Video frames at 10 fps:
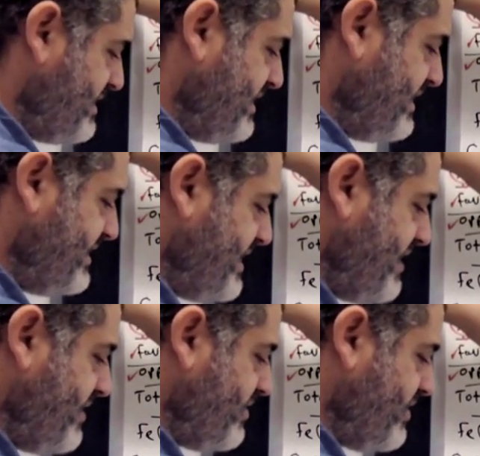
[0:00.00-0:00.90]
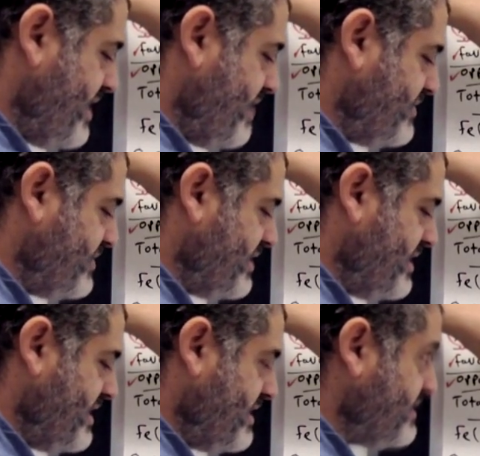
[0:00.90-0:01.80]
610 times
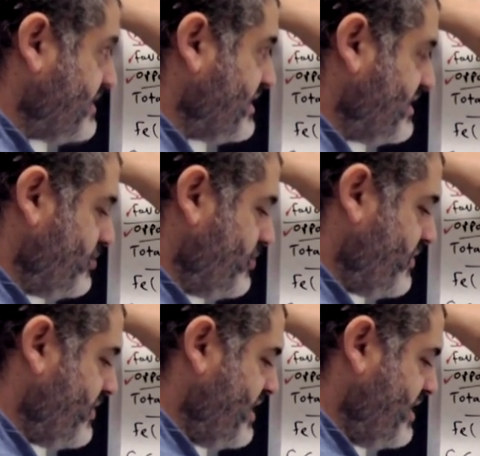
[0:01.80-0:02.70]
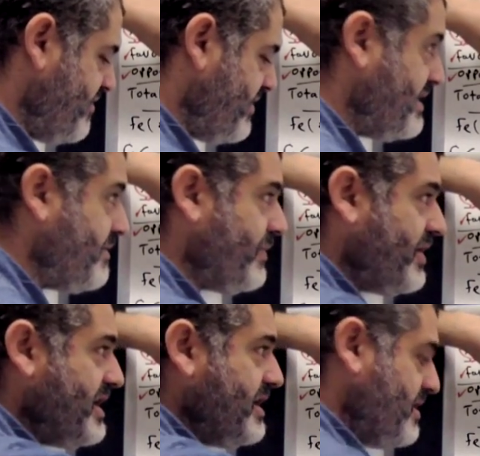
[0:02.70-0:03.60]
623 divided
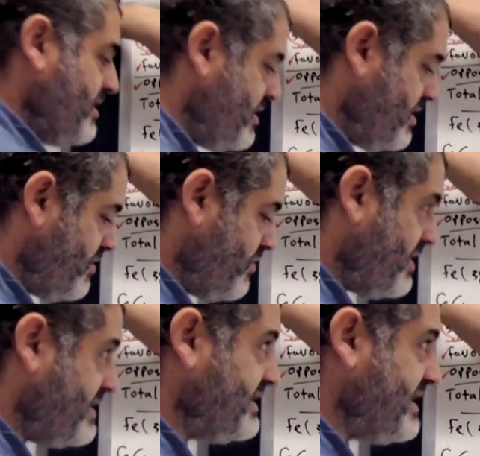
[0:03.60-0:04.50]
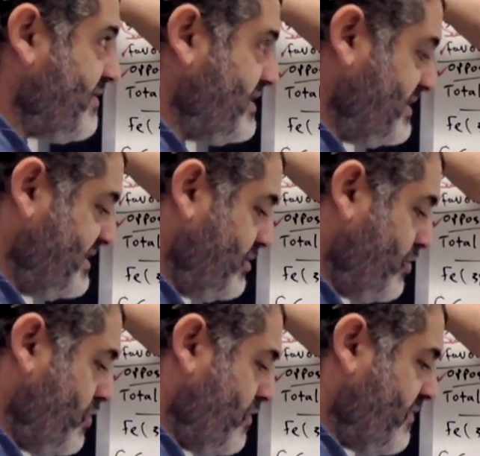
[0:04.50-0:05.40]
by
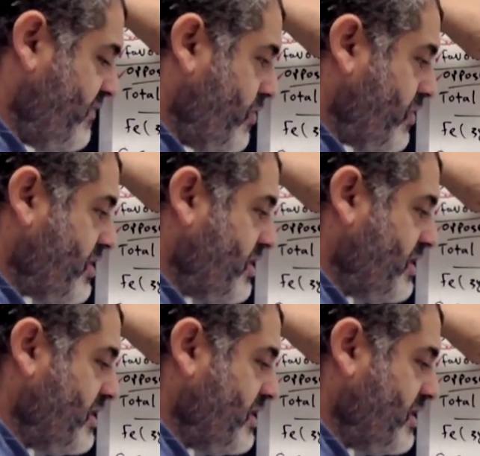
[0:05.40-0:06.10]
1704.